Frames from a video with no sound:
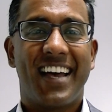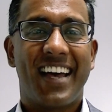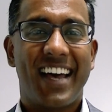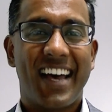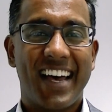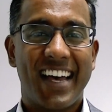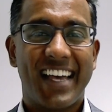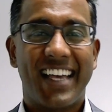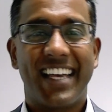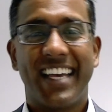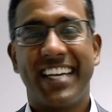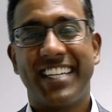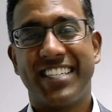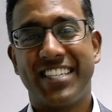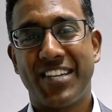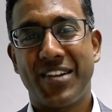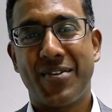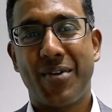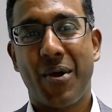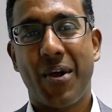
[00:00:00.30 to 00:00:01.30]
Hey, it's
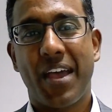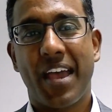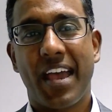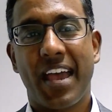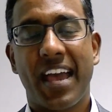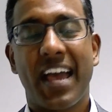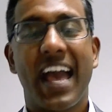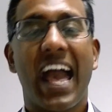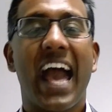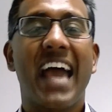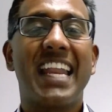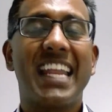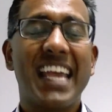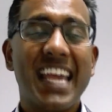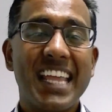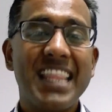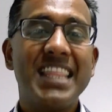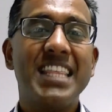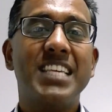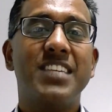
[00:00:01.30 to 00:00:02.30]
Nero here, and
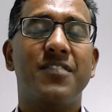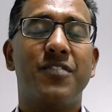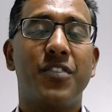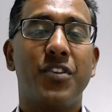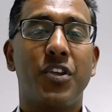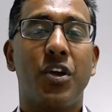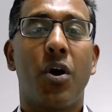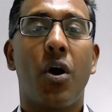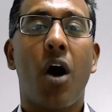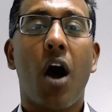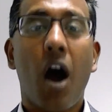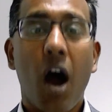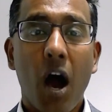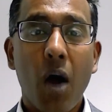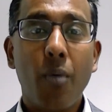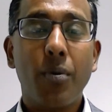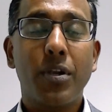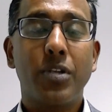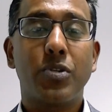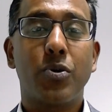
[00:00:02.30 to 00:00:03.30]
in this video, I
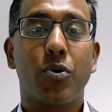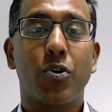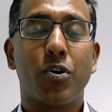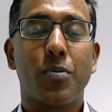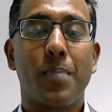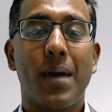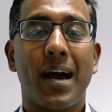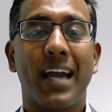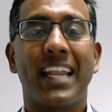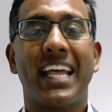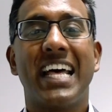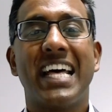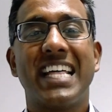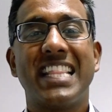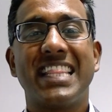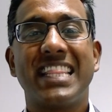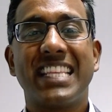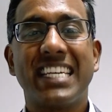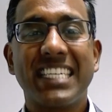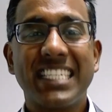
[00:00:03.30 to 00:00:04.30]
want to talk about
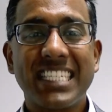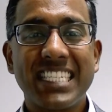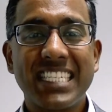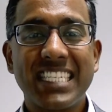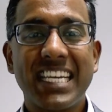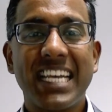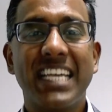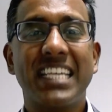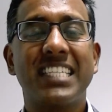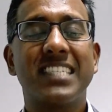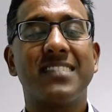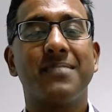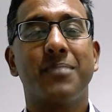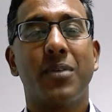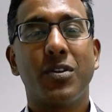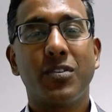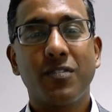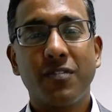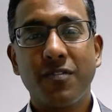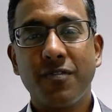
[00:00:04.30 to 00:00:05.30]
the six
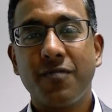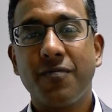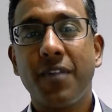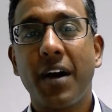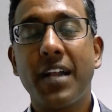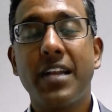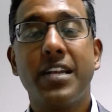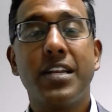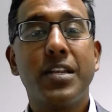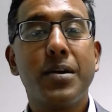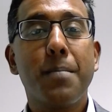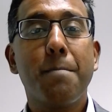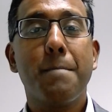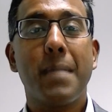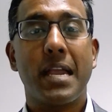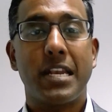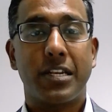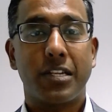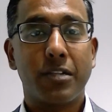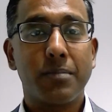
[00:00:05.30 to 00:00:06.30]
most
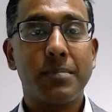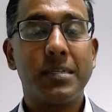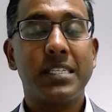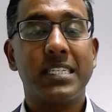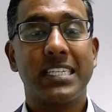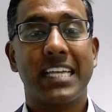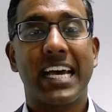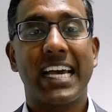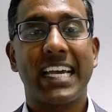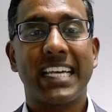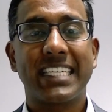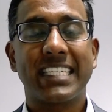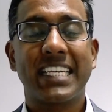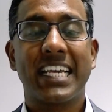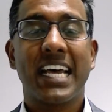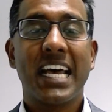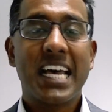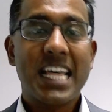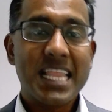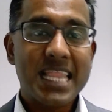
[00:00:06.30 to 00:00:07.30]
fundamental mistakes
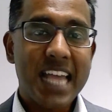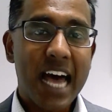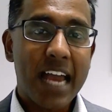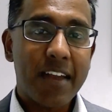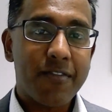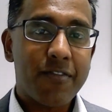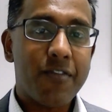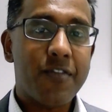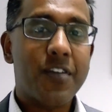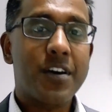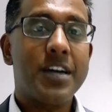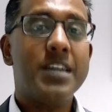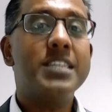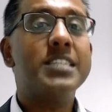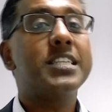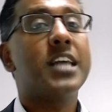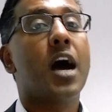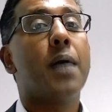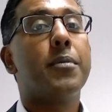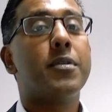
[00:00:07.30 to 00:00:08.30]
that
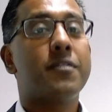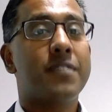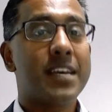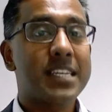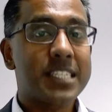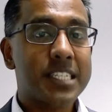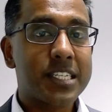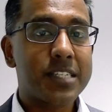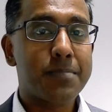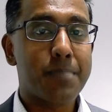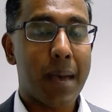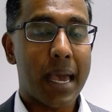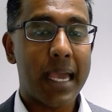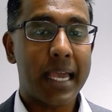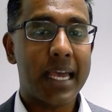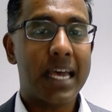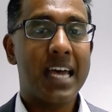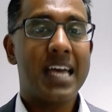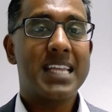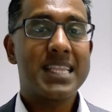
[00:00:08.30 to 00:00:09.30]
first-time investors
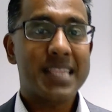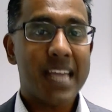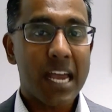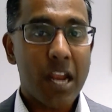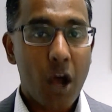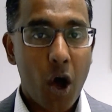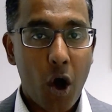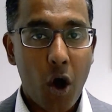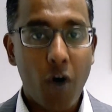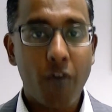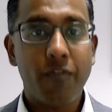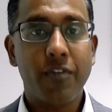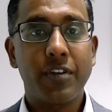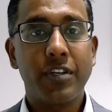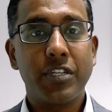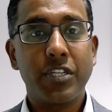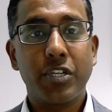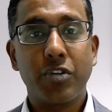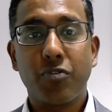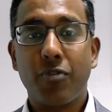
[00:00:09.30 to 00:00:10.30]
make that
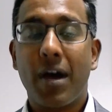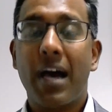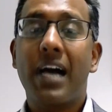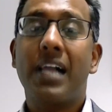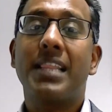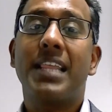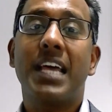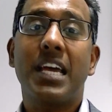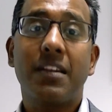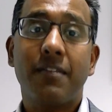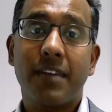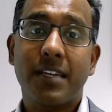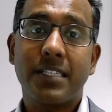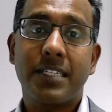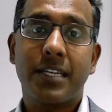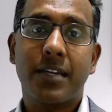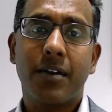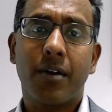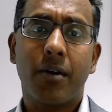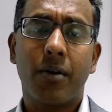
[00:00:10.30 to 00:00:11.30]
often derail their
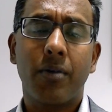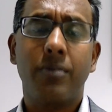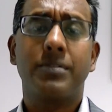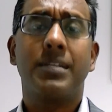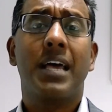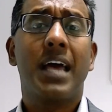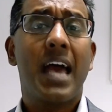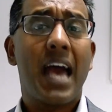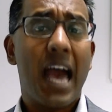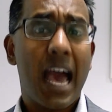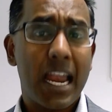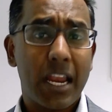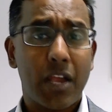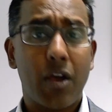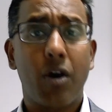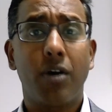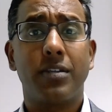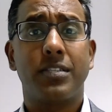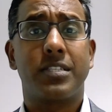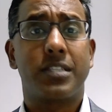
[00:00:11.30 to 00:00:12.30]
investing goals and
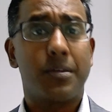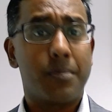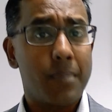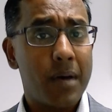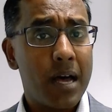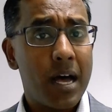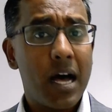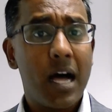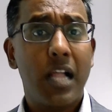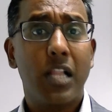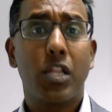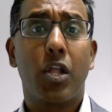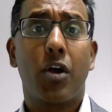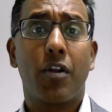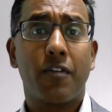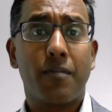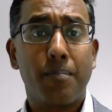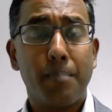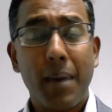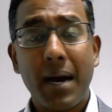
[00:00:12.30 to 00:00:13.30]
cost them a lot
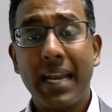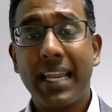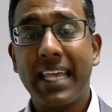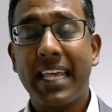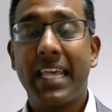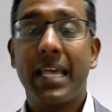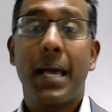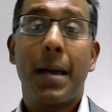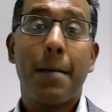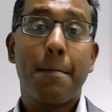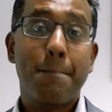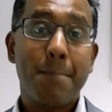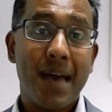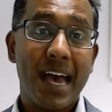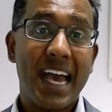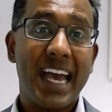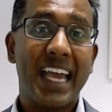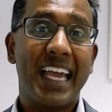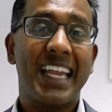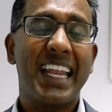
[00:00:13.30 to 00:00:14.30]
of money,
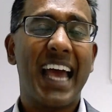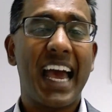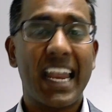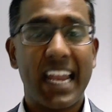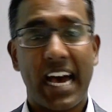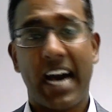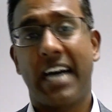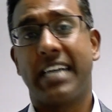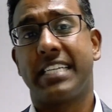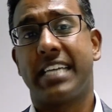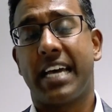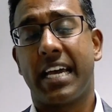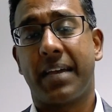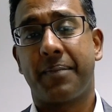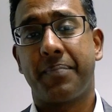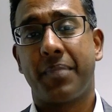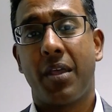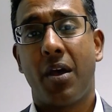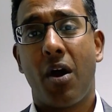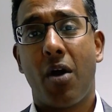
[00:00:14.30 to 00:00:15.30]
pain, and heartache.
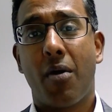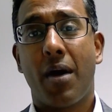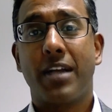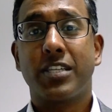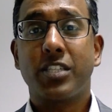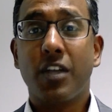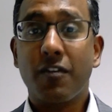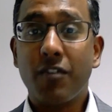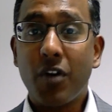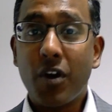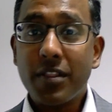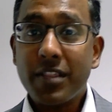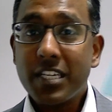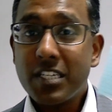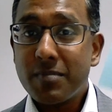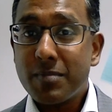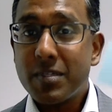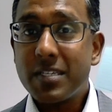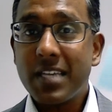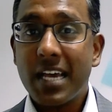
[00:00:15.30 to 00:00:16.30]
Right, so I've got
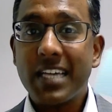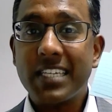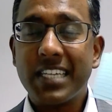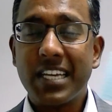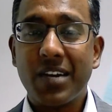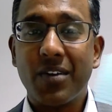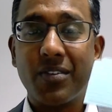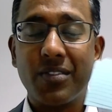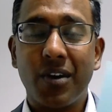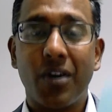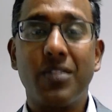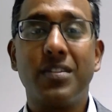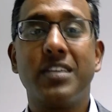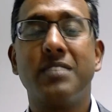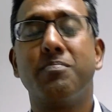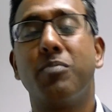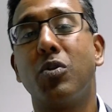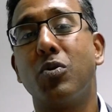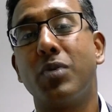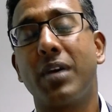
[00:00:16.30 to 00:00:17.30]
these mistakes here on these
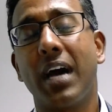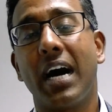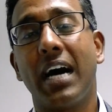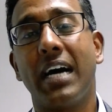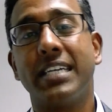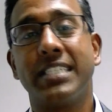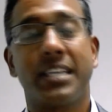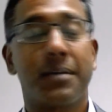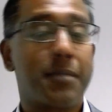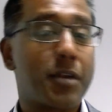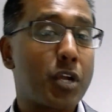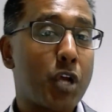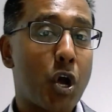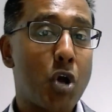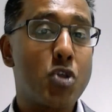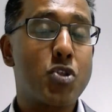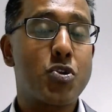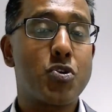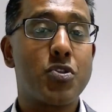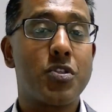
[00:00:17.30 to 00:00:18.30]
blue cards. I'm going to
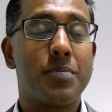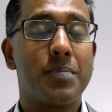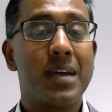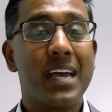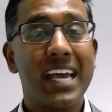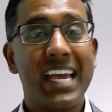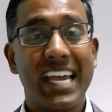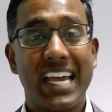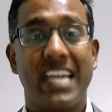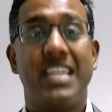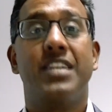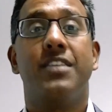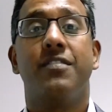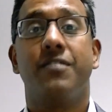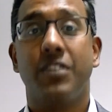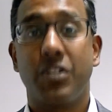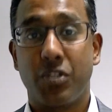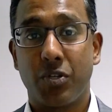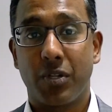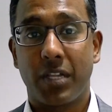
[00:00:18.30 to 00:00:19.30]
go through them
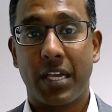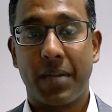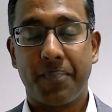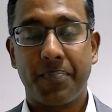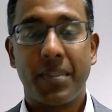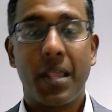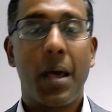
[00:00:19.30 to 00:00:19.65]
individually.